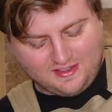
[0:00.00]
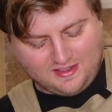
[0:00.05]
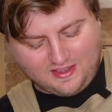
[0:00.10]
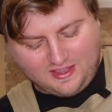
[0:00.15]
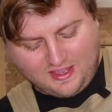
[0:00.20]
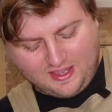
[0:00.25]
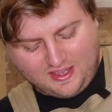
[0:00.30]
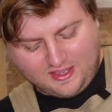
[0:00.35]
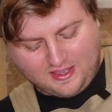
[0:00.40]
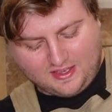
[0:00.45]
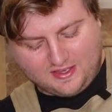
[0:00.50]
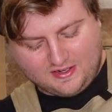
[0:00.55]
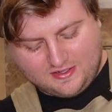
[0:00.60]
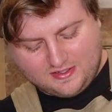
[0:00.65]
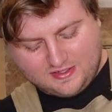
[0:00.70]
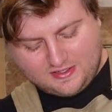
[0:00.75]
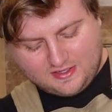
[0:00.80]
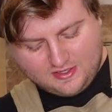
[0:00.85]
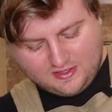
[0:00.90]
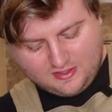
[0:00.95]

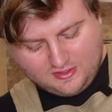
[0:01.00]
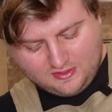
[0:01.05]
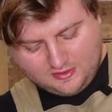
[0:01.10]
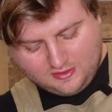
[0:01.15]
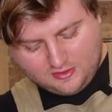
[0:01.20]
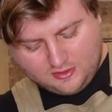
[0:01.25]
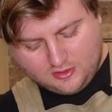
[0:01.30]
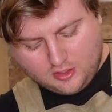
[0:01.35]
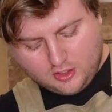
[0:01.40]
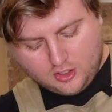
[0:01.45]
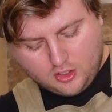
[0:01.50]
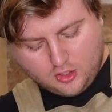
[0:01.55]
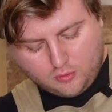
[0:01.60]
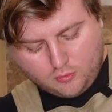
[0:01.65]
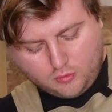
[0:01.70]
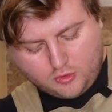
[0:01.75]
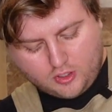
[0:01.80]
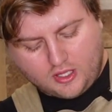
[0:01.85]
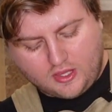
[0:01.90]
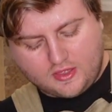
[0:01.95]
and
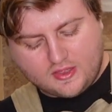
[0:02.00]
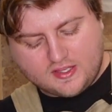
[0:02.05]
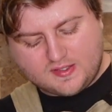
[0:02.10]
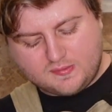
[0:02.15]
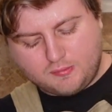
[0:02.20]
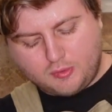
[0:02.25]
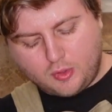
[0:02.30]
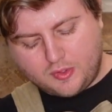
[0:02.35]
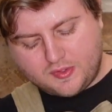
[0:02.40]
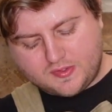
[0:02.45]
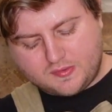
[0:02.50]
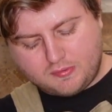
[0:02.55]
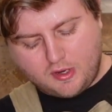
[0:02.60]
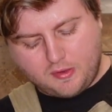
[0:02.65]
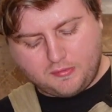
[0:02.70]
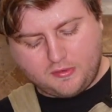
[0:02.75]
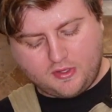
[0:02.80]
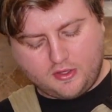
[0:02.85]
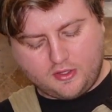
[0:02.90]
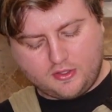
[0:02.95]
work it. This bowl is
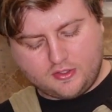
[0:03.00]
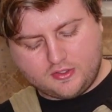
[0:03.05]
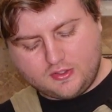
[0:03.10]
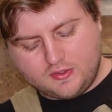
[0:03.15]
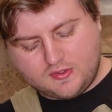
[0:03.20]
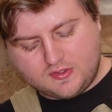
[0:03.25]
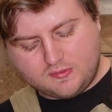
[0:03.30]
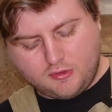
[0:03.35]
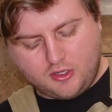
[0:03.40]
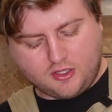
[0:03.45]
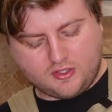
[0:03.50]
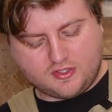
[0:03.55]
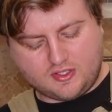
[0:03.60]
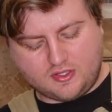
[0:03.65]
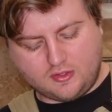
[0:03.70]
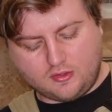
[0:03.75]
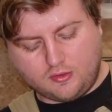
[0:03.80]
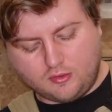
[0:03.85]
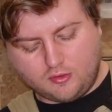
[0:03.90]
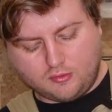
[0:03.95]
probably a little too small
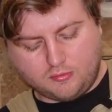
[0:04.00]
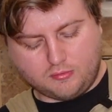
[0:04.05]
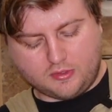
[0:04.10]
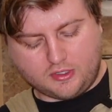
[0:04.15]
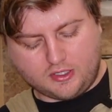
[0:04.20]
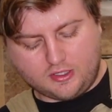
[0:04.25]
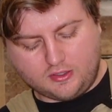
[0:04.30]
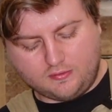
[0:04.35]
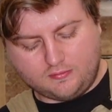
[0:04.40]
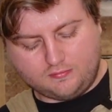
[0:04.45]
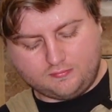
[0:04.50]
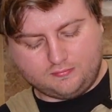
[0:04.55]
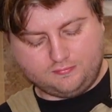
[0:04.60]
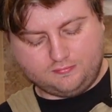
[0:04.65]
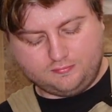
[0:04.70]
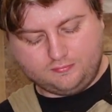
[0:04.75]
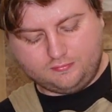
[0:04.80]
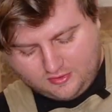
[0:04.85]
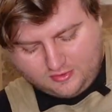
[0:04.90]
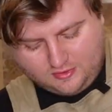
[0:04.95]
too, but
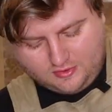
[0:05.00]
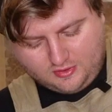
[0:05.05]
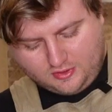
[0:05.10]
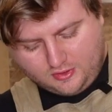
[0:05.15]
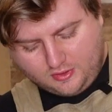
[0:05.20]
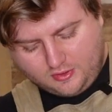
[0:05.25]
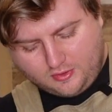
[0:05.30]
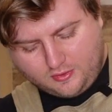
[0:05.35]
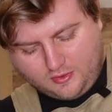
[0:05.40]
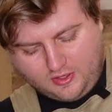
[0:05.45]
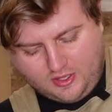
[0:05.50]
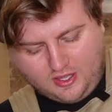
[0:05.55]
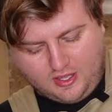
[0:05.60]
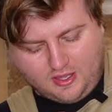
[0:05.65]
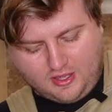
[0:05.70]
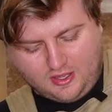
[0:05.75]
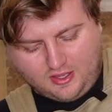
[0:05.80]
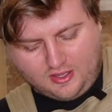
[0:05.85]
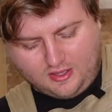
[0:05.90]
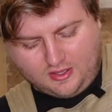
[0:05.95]

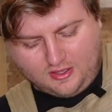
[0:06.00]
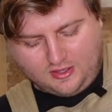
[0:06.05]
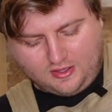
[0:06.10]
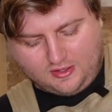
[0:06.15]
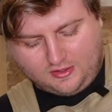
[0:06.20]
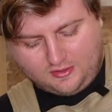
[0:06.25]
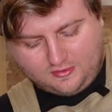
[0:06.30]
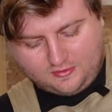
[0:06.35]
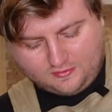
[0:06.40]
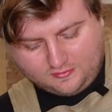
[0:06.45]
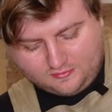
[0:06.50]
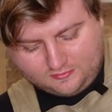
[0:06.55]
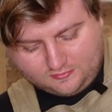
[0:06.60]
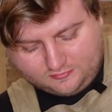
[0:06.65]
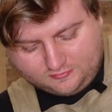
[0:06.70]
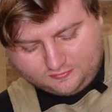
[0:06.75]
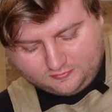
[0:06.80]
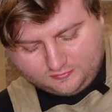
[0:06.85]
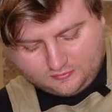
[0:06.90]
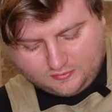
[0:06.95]
okay.
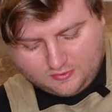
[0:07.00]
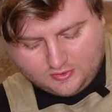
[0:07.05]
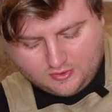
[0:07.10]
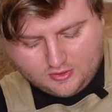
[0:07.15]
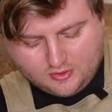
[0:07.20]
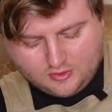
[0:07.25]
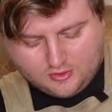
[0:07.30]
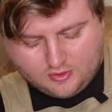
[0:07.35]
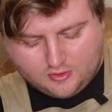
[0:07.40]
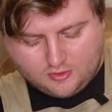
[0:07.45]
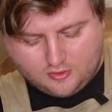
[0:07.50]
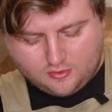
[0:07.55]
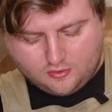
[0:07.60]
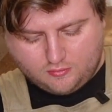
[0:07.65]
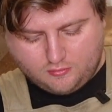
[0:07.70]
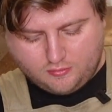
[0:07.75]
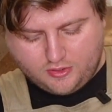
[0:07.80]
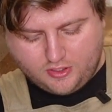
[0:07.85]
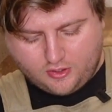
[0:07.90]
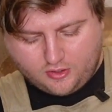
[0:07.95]

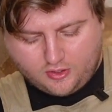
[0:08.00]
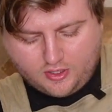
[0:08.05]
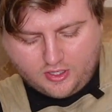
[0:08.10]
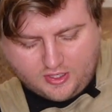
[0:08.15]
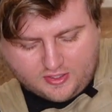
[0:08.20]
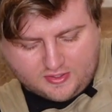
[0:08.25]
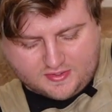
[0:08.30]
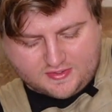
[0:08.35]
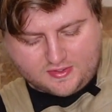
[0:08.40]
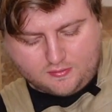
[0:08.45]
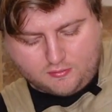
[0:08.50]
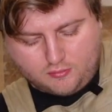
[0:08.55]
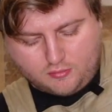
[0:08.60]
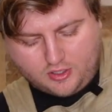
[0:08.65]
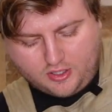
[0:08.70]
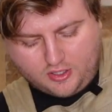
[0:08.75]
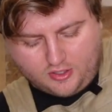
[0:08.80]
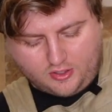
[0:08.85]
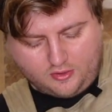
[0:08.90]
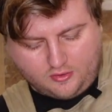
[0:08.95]
We are getting
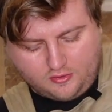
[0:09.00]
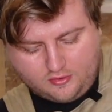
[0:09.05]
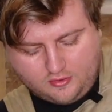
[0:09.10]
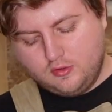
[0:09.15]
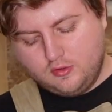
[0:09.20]
somewhere.